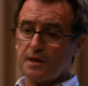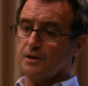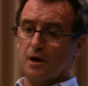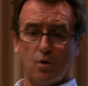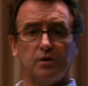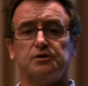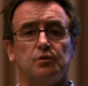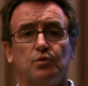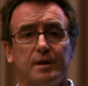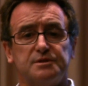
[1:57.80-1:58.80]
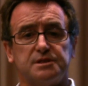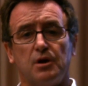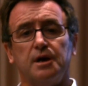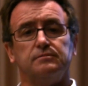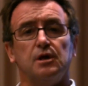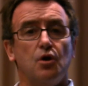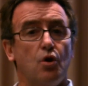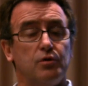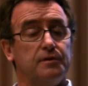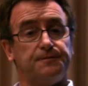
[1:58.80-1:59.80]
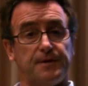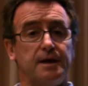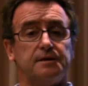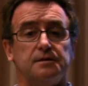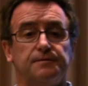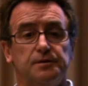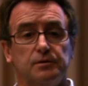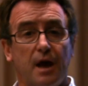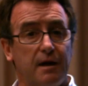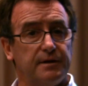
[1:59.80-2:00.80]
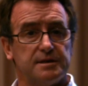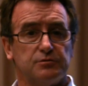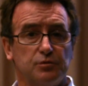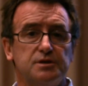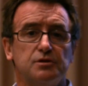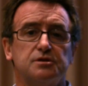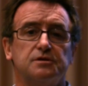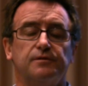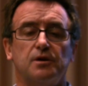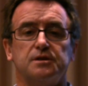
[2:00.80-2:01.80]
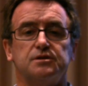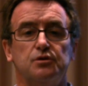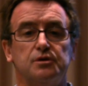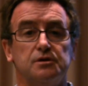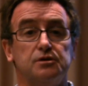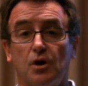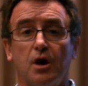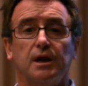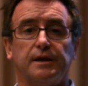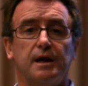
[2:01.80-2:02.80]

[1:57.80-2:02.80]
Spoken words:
go onto a website, or in fact, if you have it as a research device, you can dial it